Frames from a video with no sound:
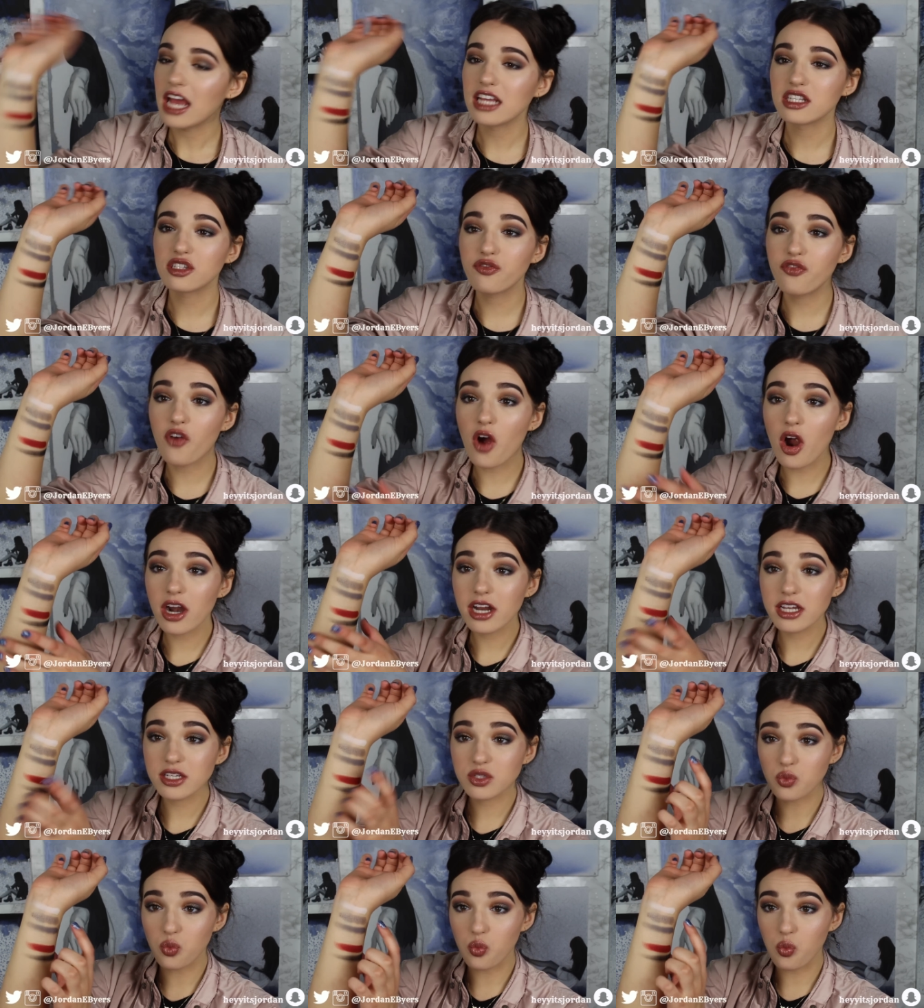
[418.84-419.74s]
As far
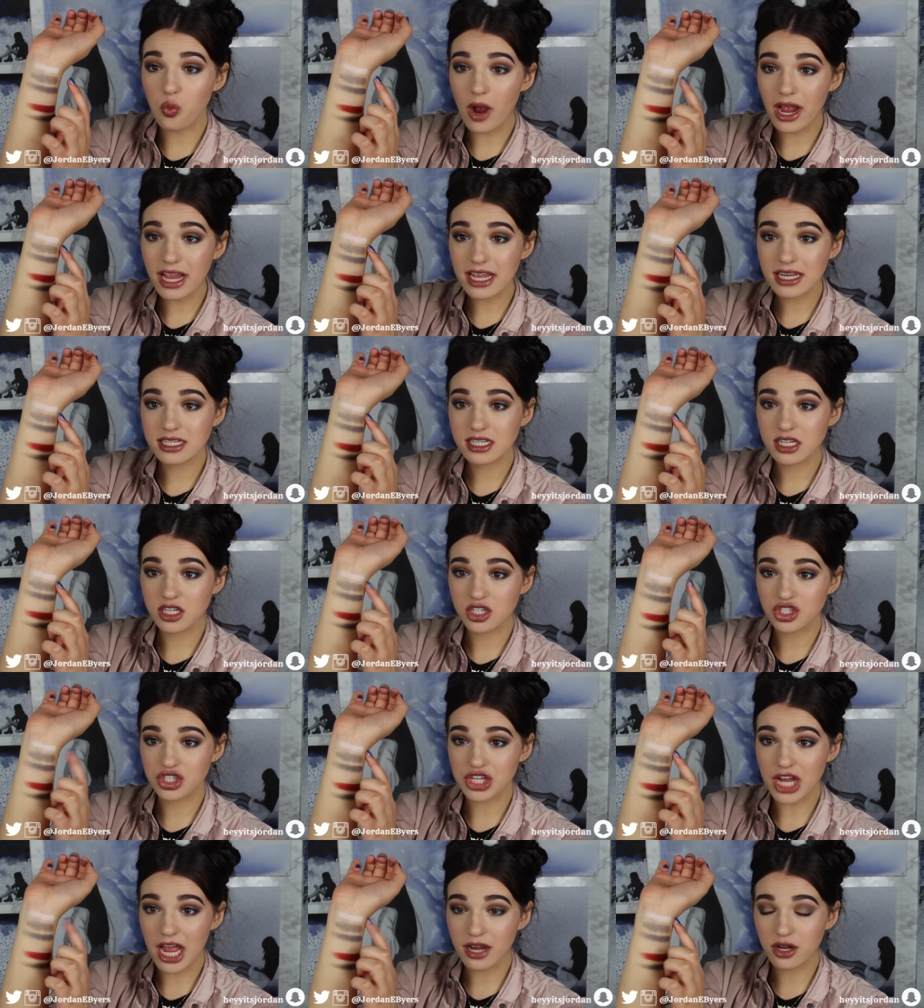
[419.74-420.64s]
as white
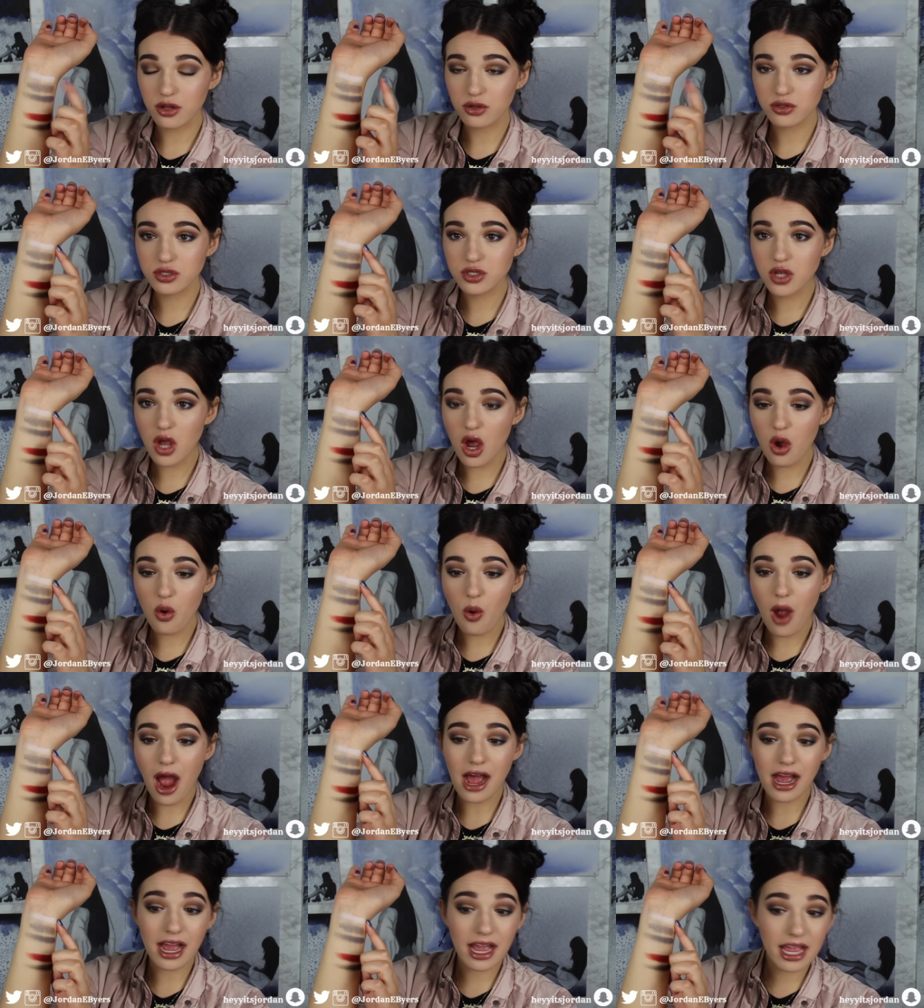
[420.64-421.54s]
shadows go,
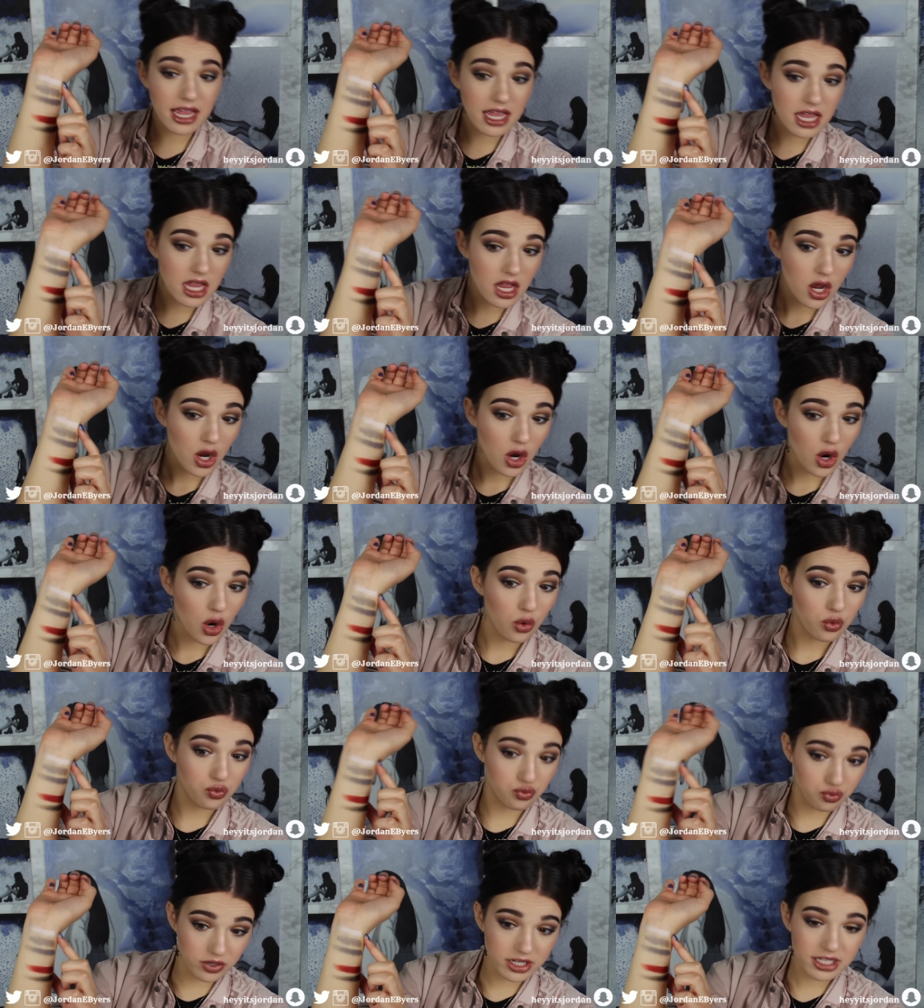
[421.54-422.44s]
I
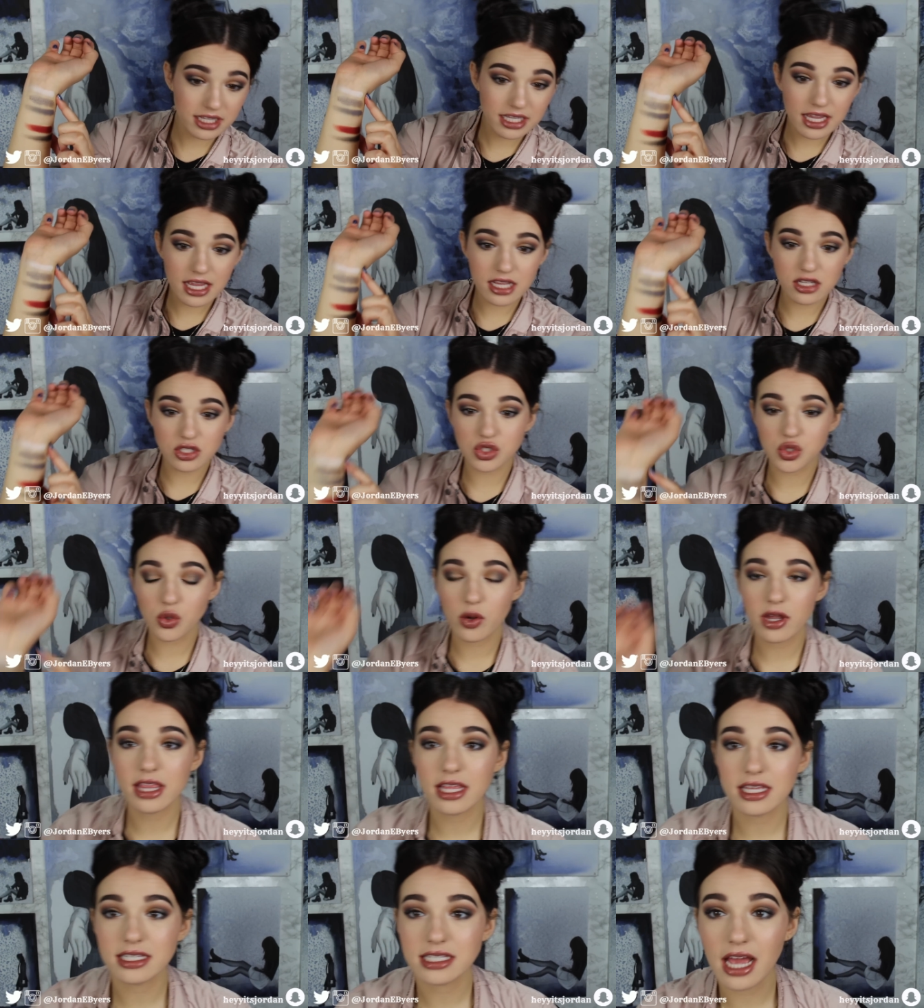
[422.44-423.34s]
really
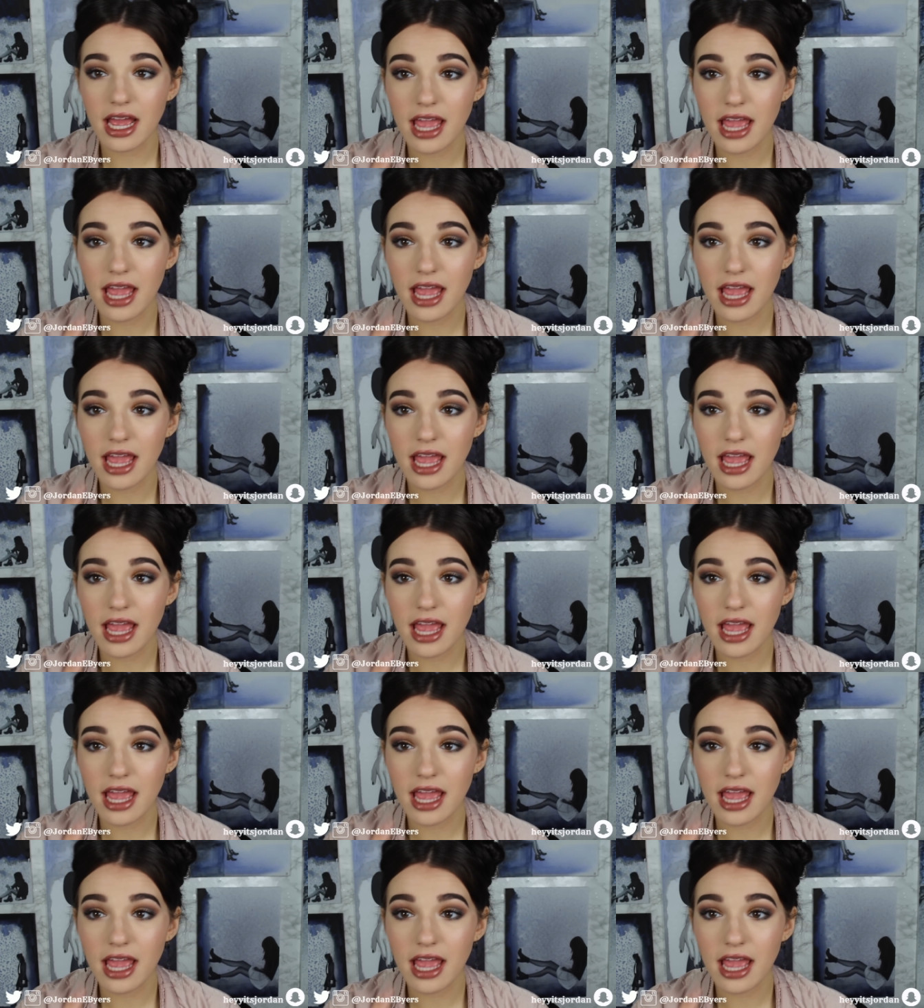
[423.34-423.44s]
enjoy this.